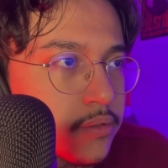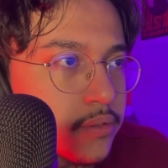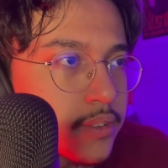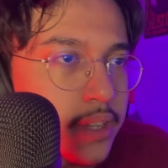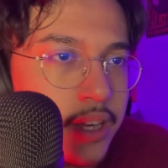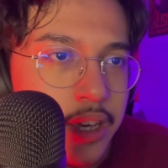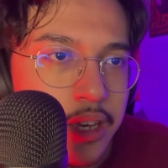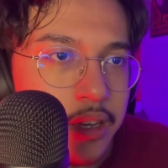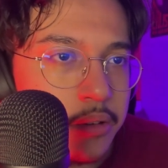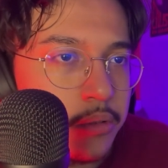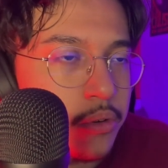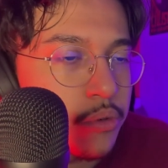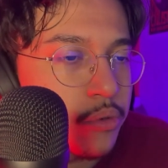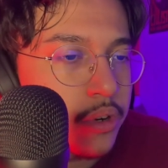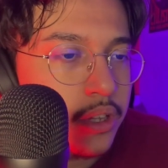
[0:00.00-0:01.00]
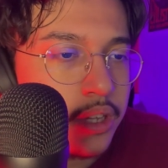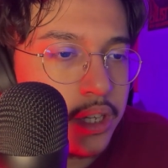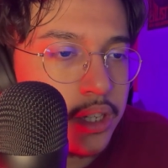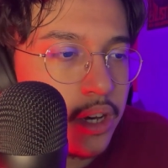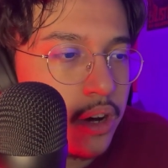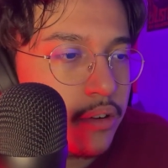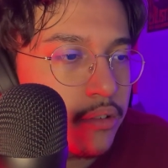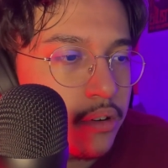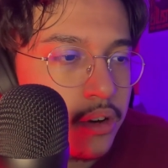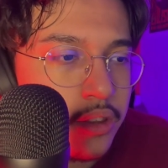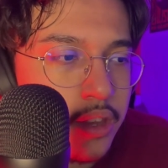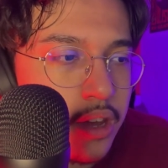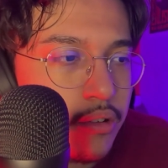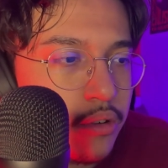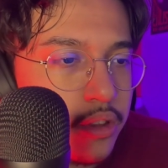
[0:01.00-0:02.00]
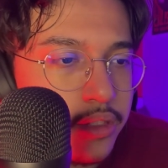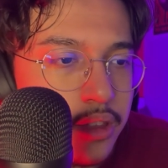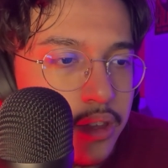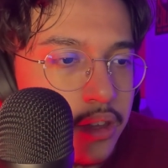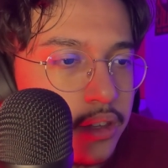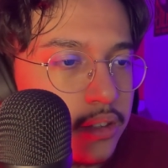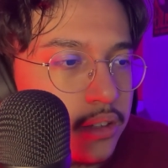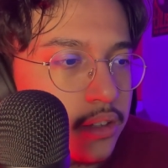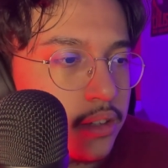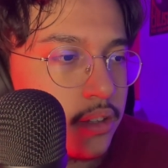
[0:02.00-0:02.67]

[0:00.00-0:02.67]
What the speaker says: Damn, they're really covering everything.